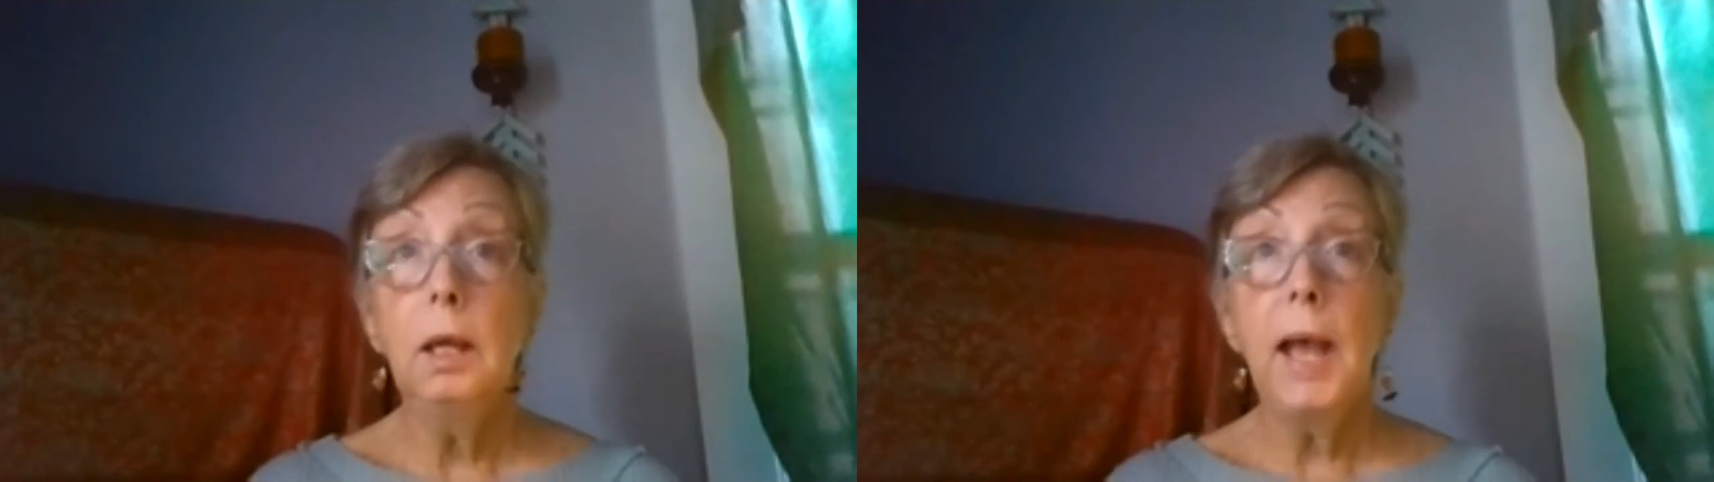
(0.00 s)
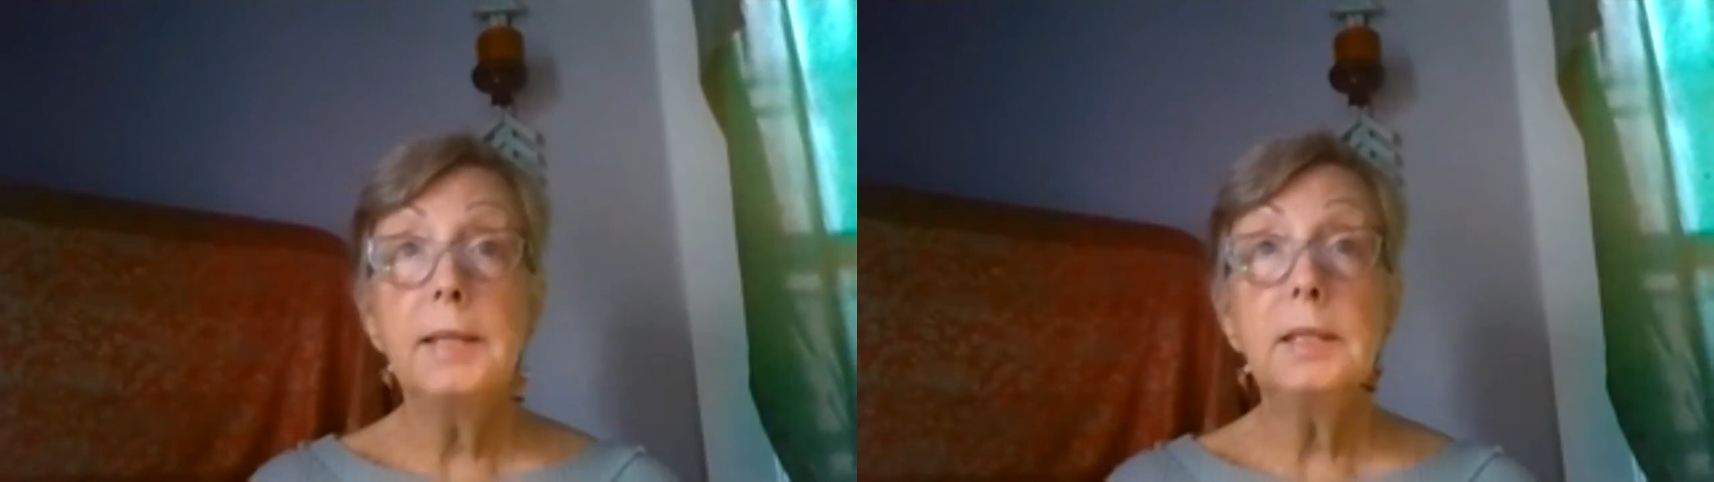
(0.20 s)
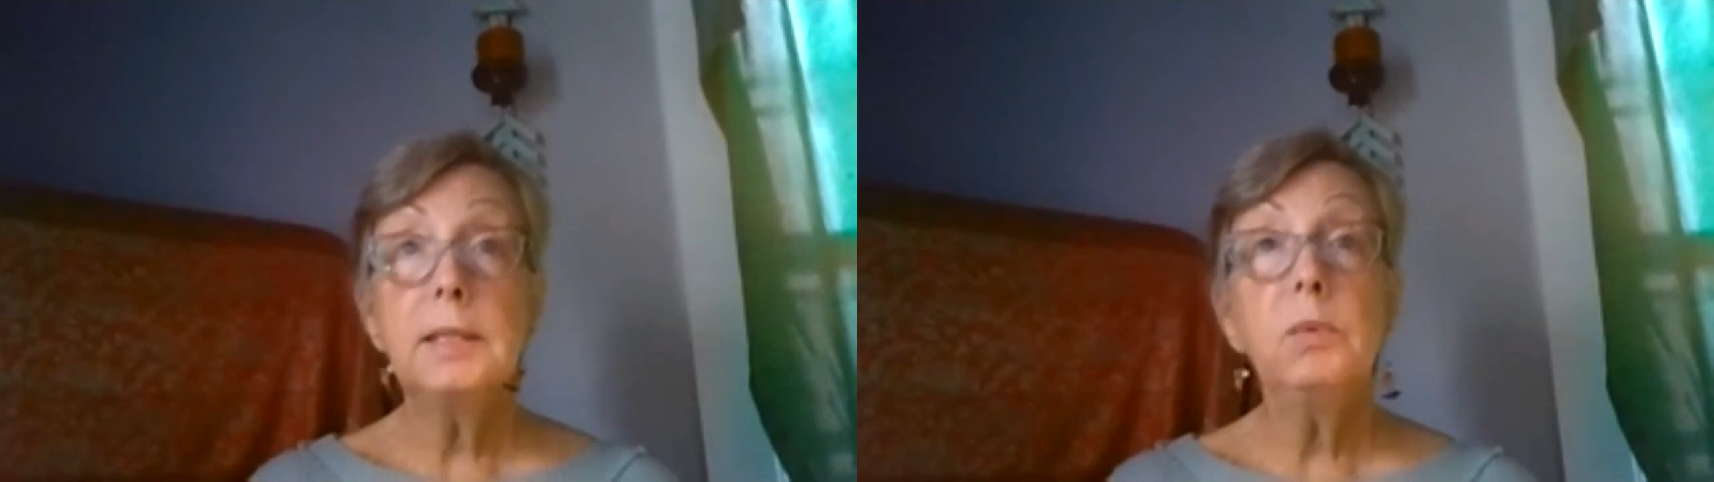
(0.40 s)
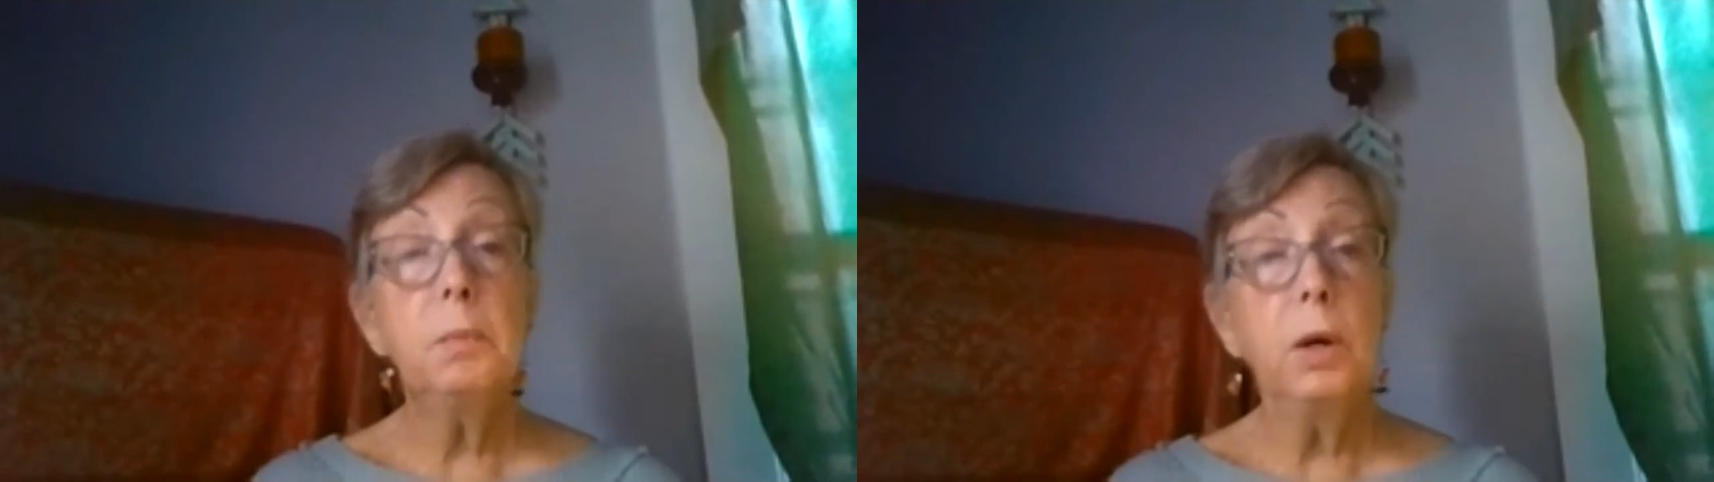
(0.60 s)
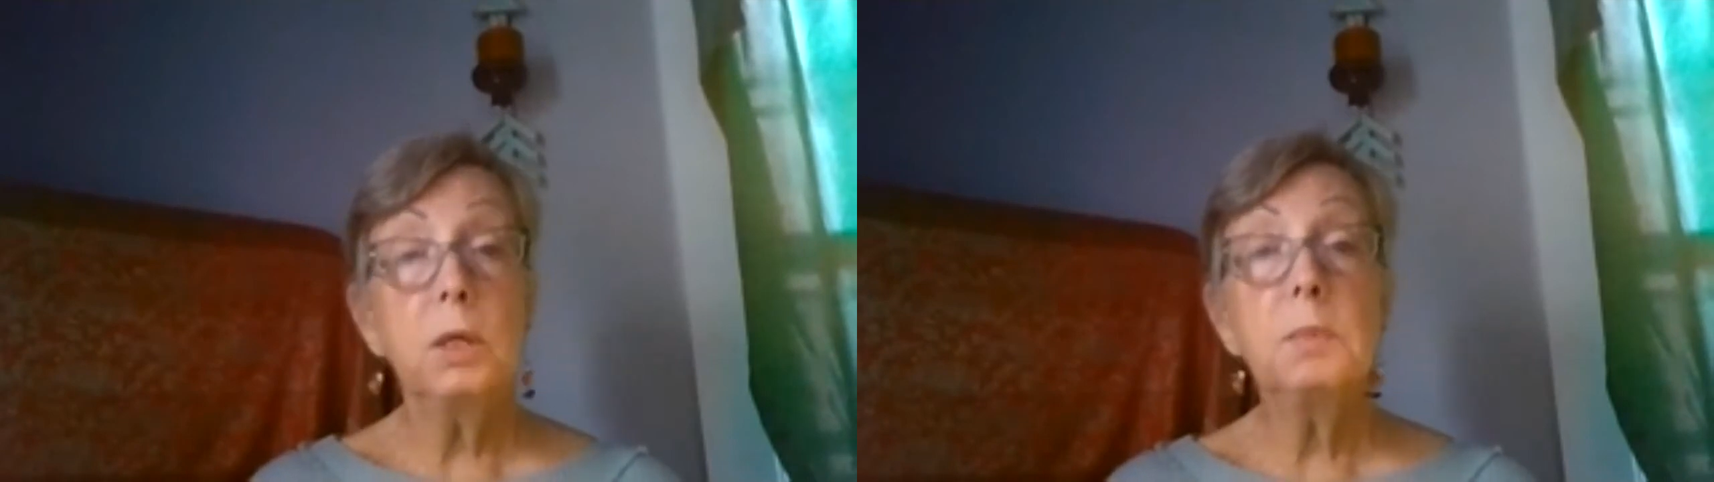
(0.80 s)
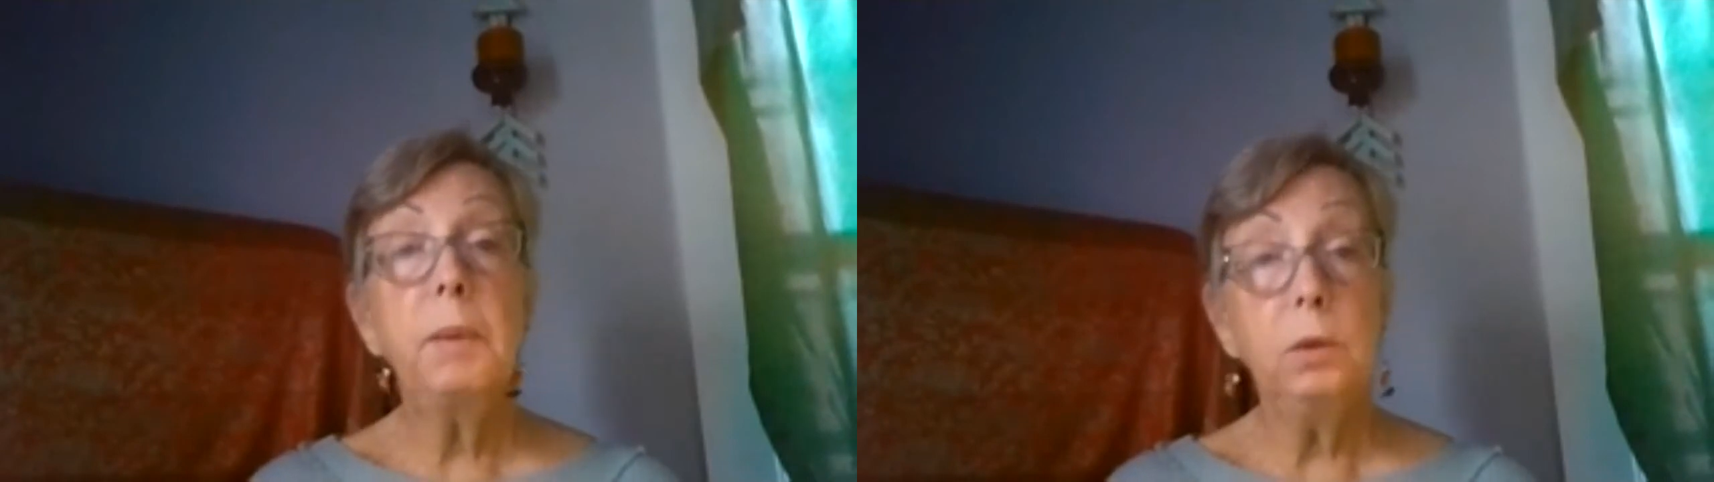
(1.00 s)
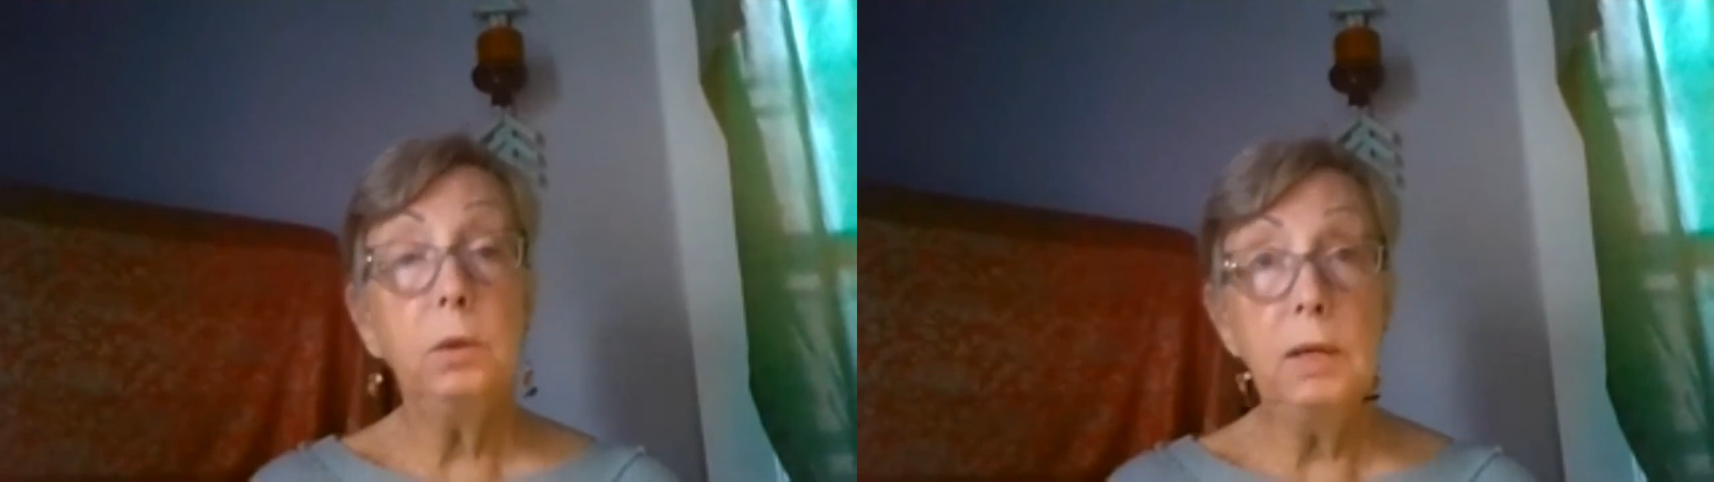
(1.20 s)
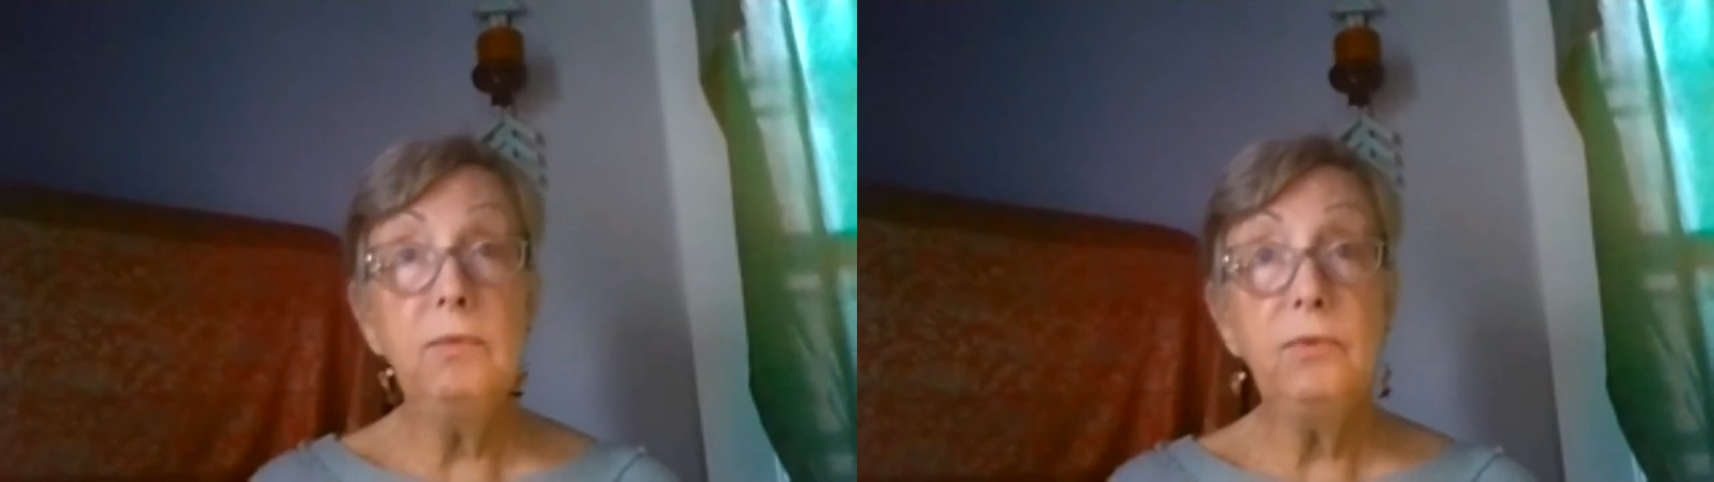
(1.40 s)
as it was marked by great